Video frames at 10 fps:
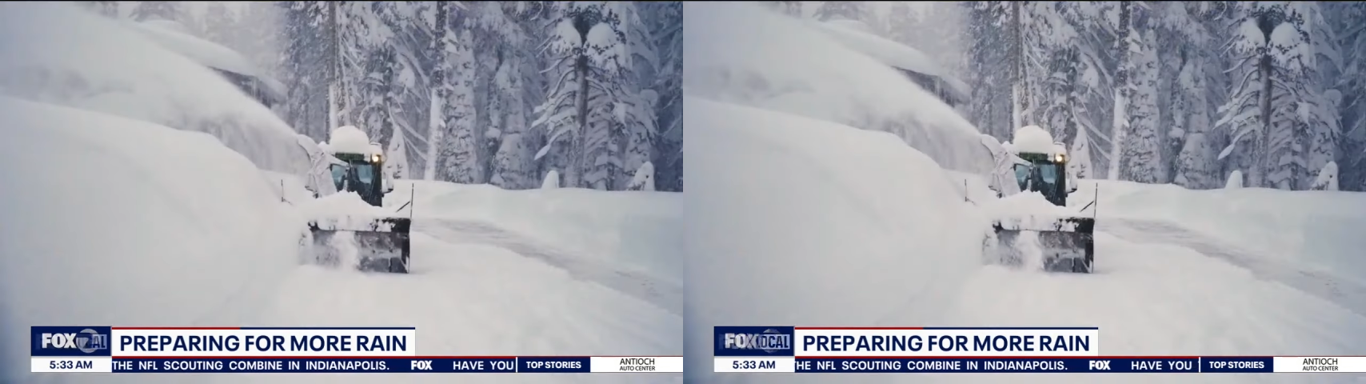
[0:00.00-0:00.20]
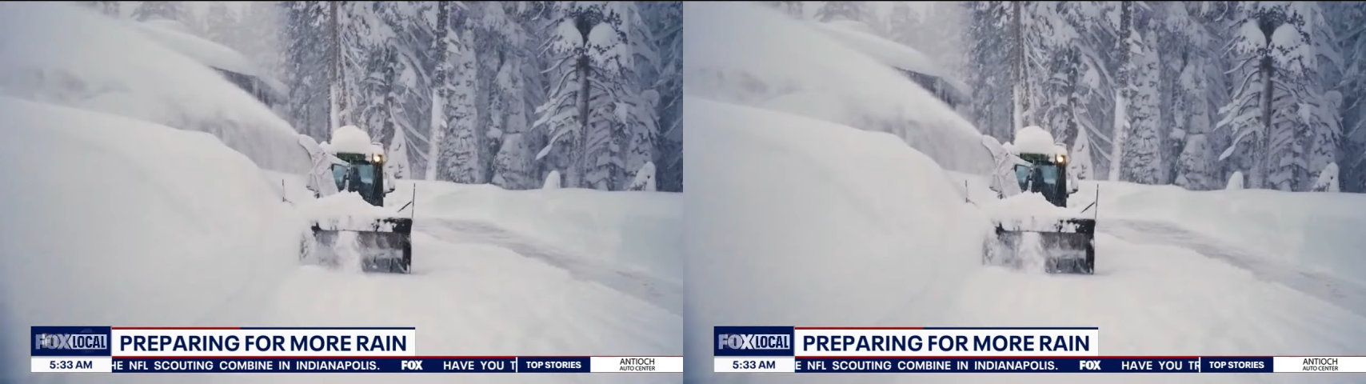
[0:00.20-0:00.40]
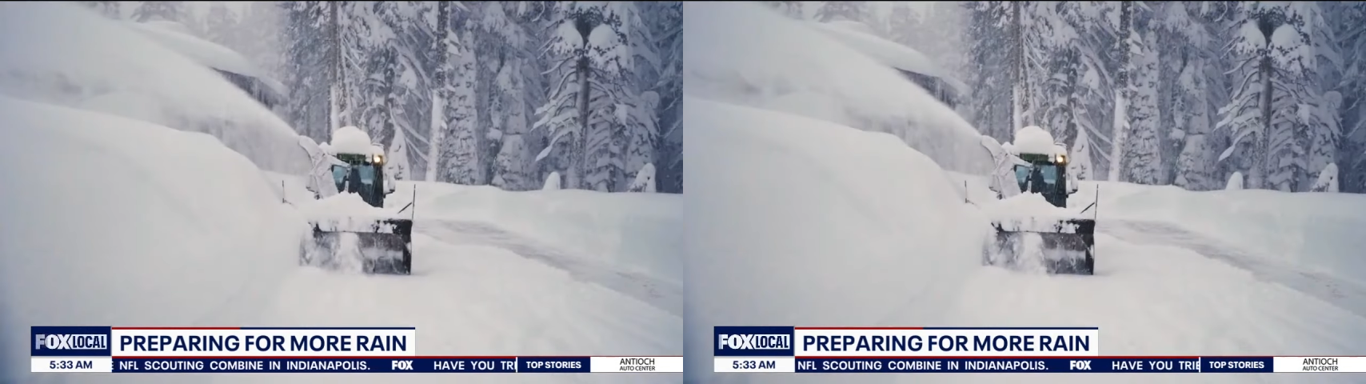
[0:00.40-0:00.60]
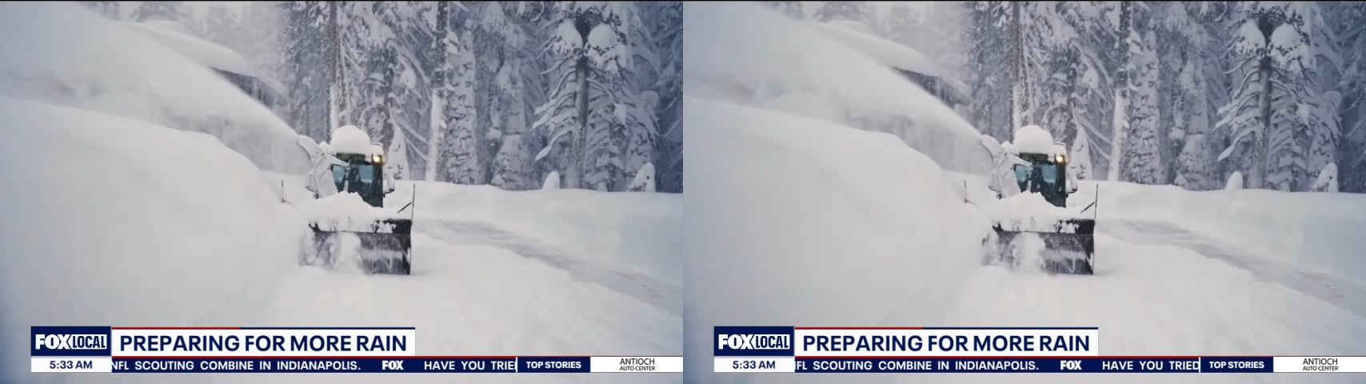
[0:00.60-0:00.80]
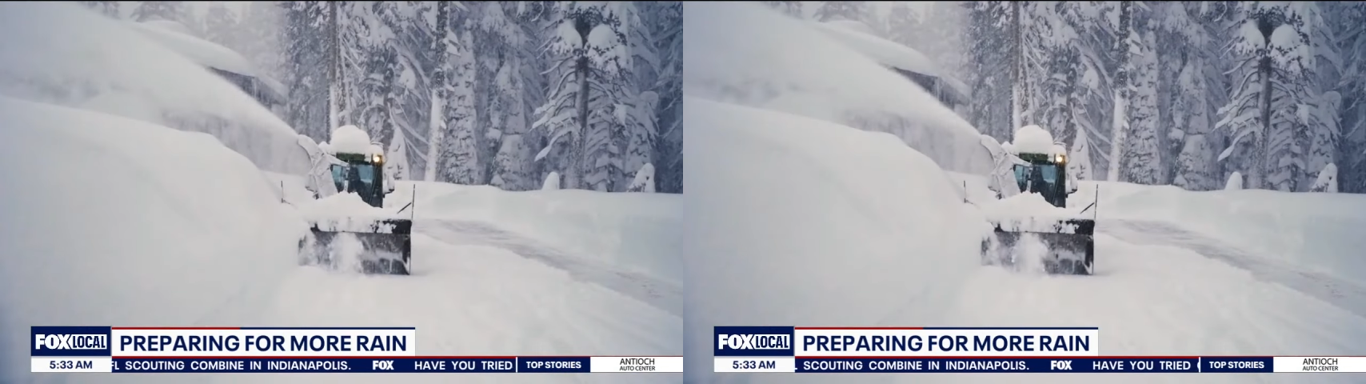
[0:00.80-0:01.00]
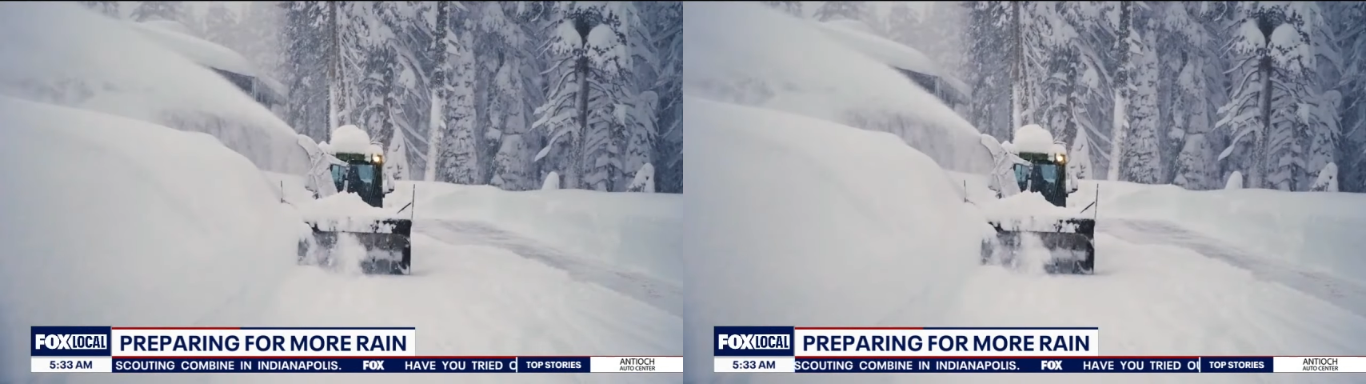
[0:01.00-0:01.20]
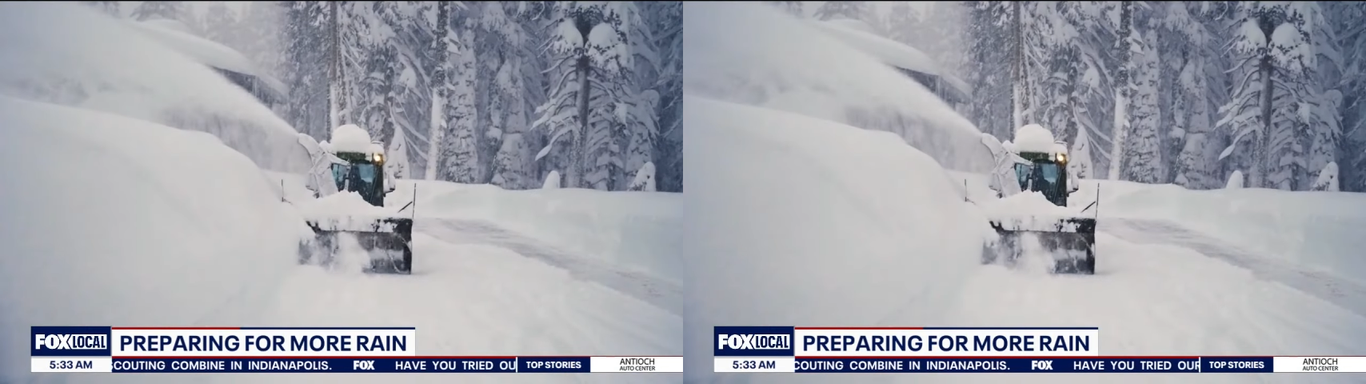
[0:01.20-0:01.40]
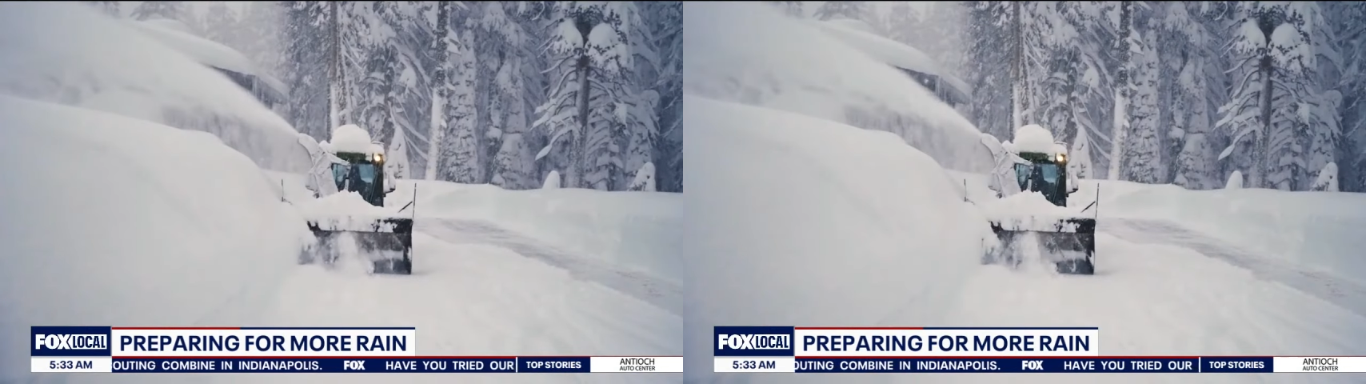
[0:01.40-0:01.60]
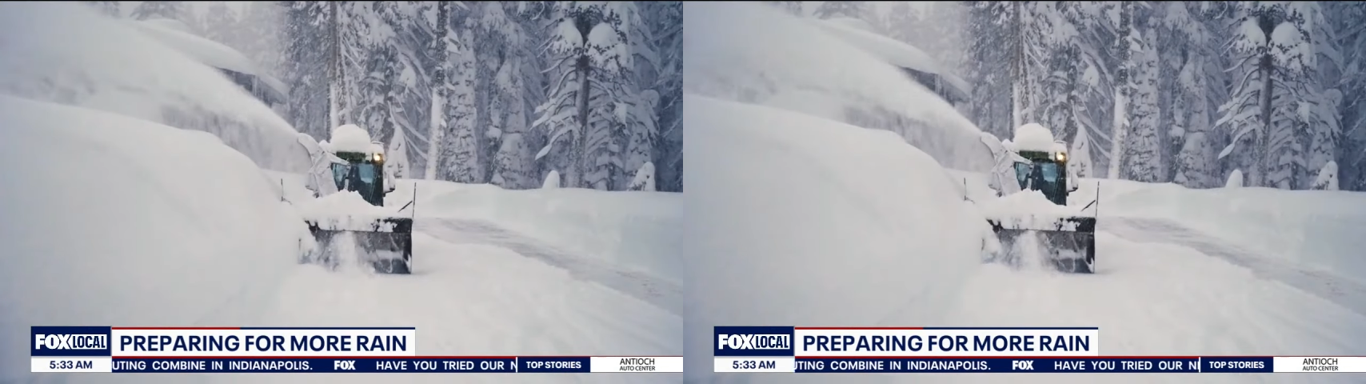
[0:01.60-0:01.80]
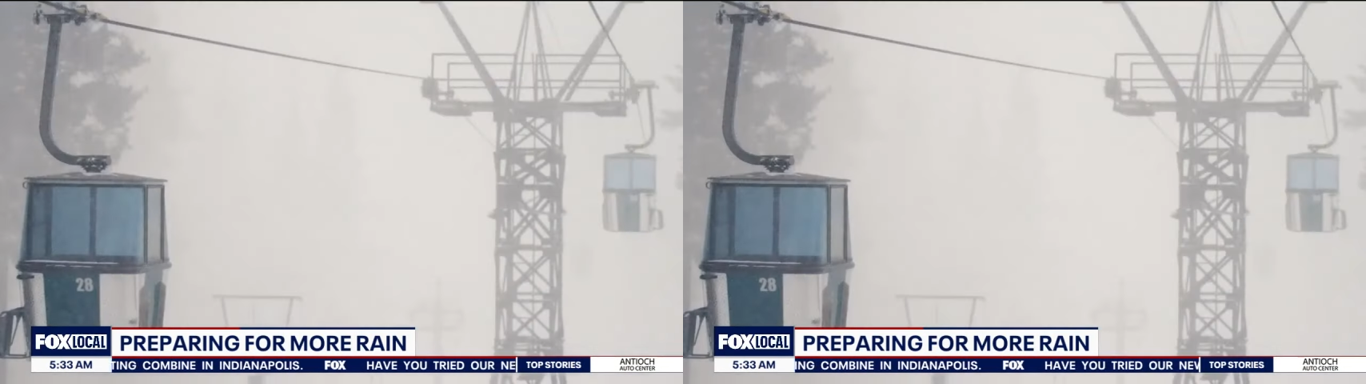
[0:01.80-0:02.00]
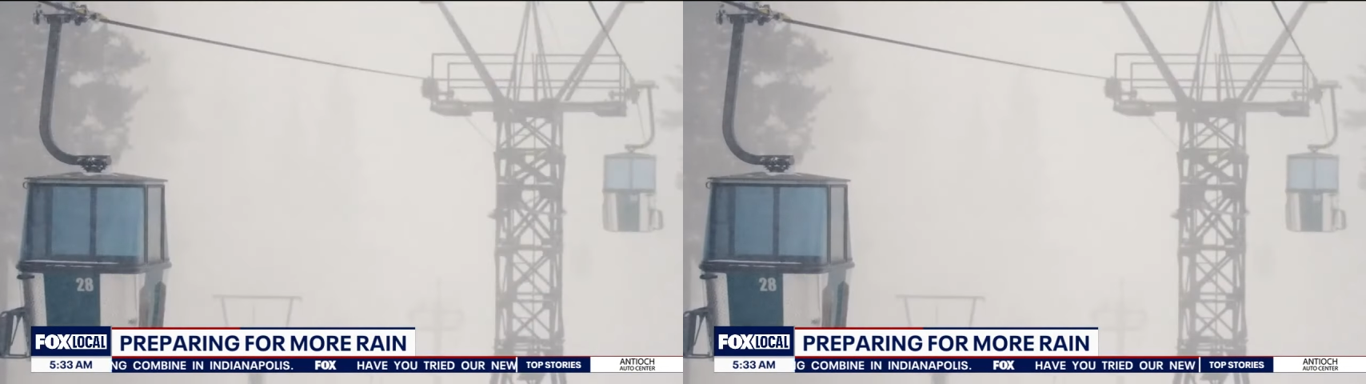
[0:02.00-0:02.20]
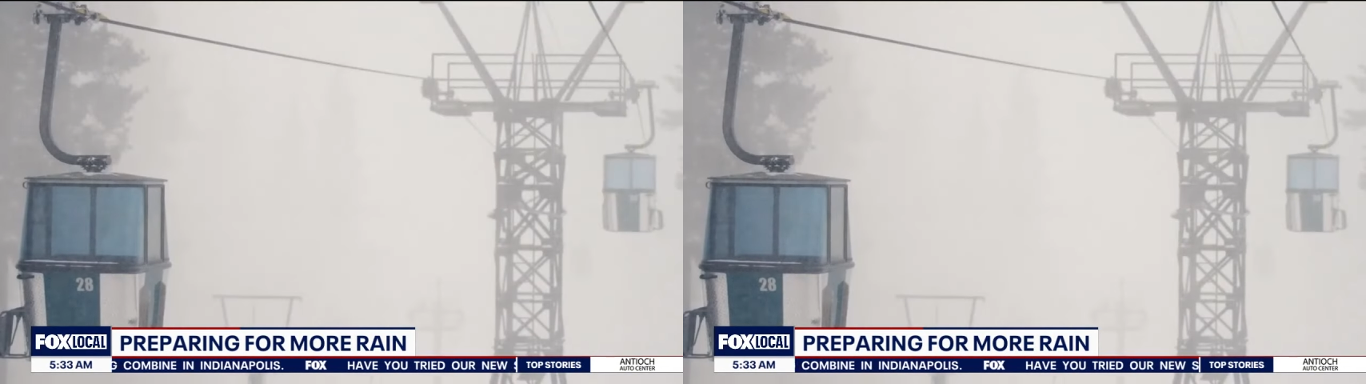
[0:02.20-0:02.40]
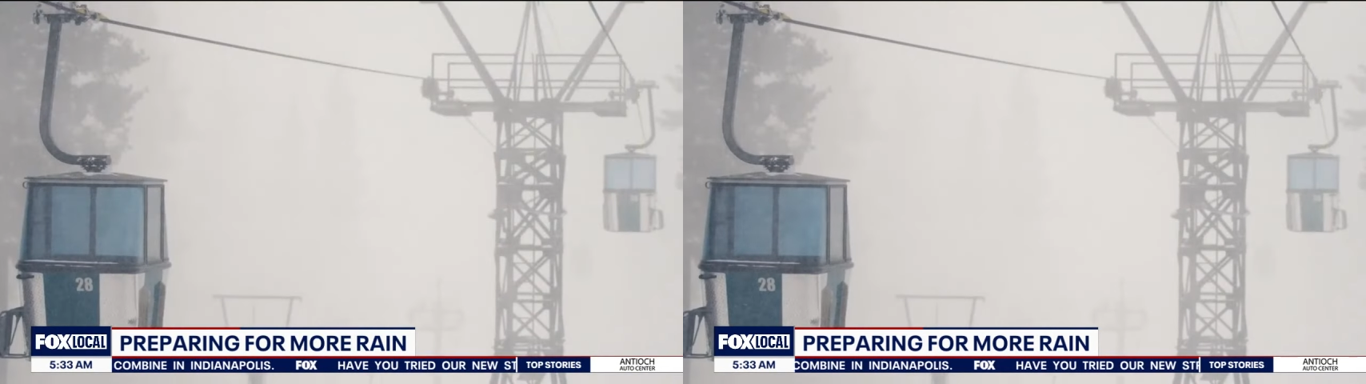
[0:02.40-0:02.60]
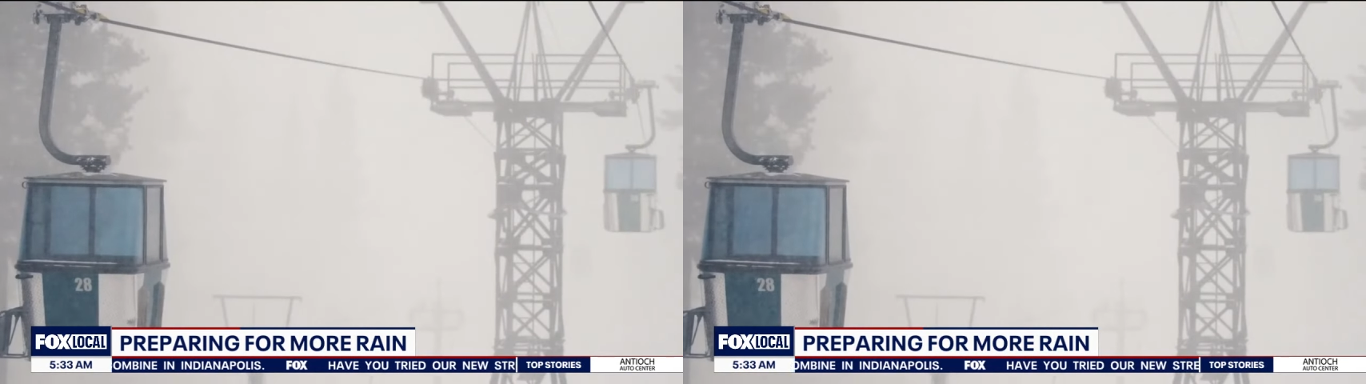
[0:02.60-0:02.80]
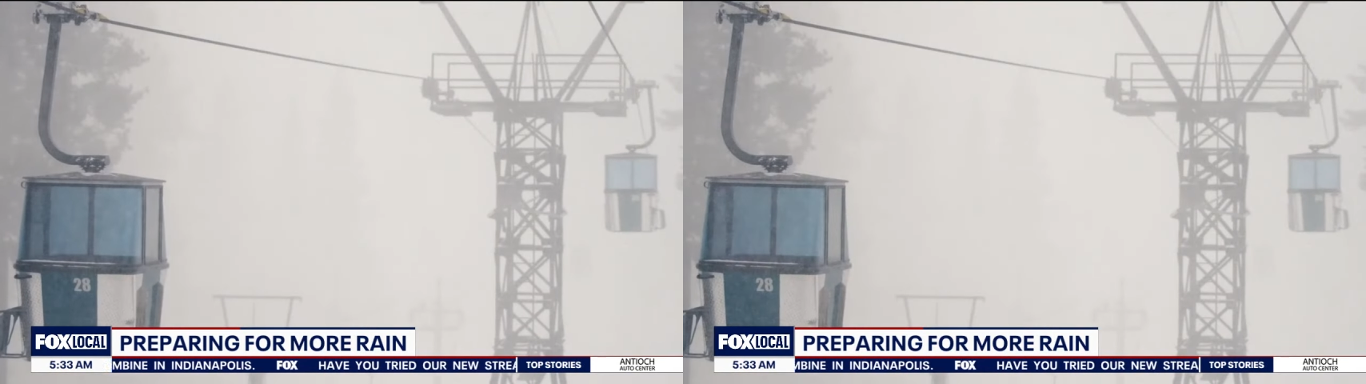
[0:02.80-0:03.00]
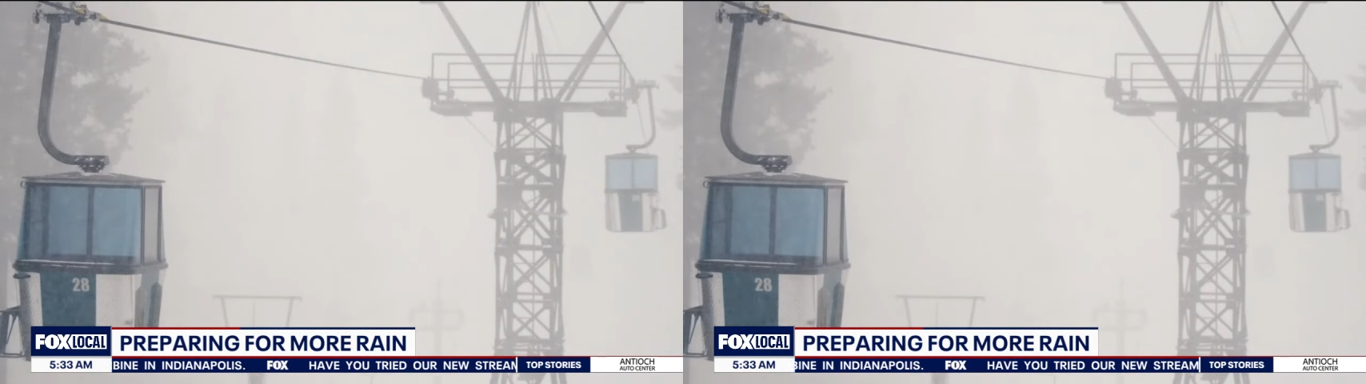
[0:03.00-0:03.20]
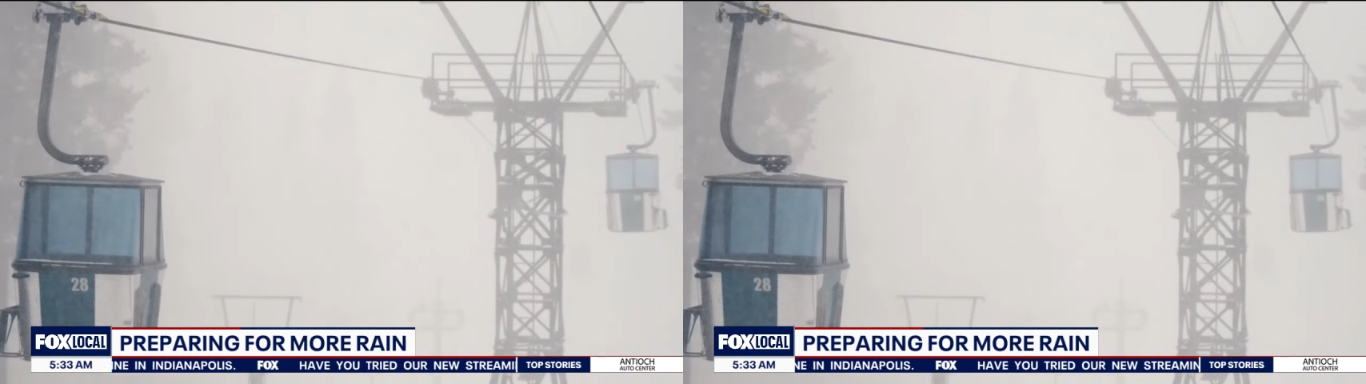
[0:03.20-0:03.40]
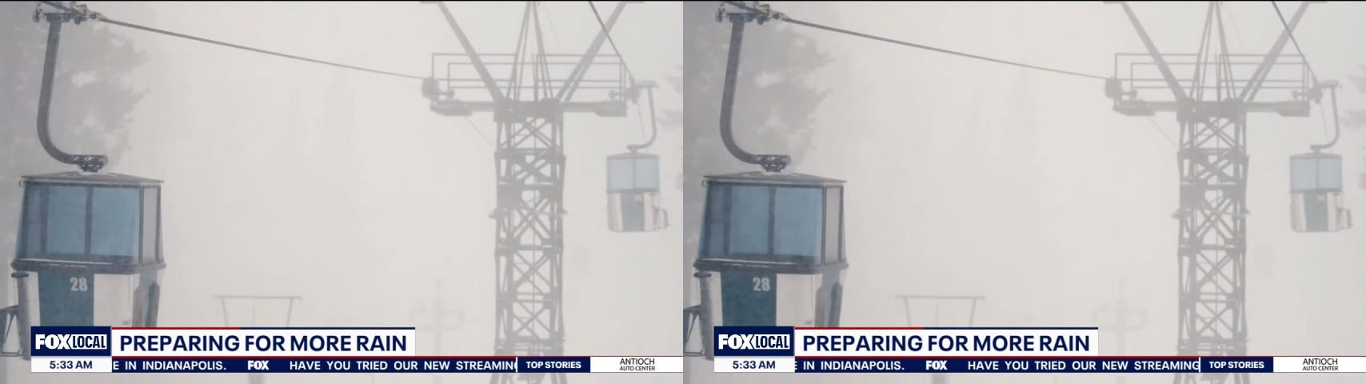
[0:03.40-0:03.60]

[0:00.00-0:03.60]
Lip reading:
No face is visible, so there are no lips to read.